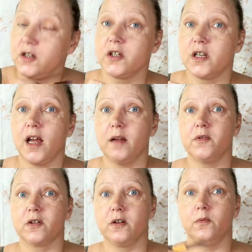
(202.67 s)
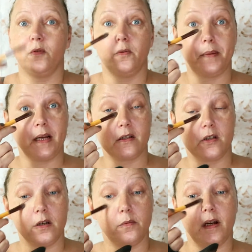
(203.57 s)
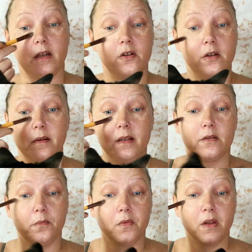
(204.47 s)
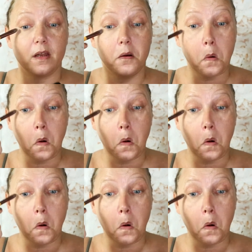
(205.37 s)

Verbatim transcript: She's like, I'm just gonna walk past you while you're doing something.